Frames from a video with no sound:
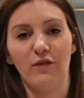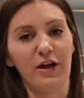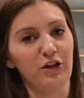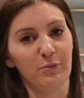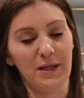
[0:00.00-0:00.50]

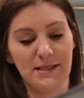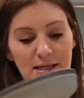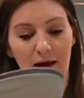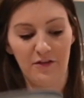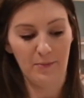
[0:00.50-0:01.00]
regular plates
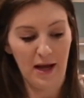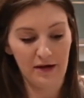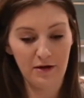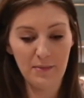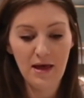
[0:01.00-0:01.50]
on the
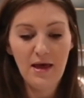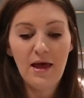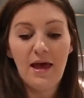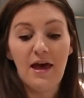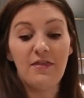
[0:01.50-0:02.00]
bottom.
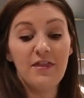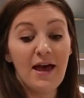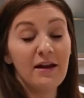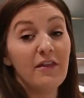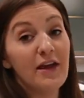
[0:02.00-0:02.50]
And
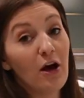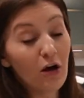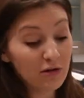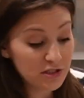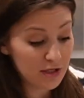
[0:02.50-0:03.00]
then they
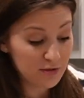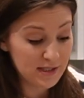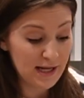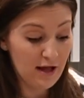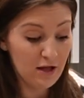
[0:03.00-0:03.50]
also
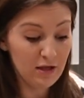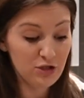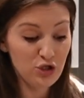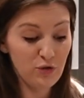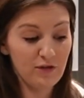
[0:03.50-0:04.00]
sell
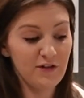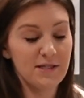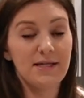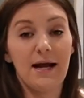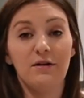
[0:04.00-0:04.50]
two different
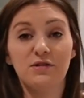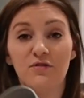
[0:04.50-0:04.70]
styles